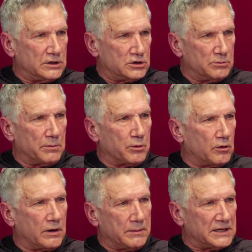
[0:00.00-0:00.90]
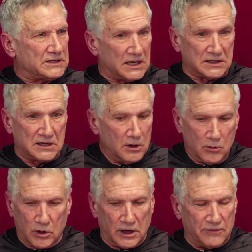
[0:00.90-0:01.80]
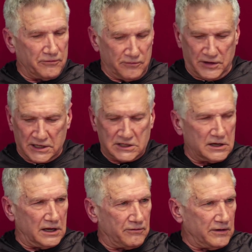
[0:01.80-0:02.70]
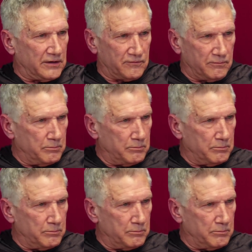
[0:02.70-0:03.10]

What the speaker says: It should be a program that says, well, if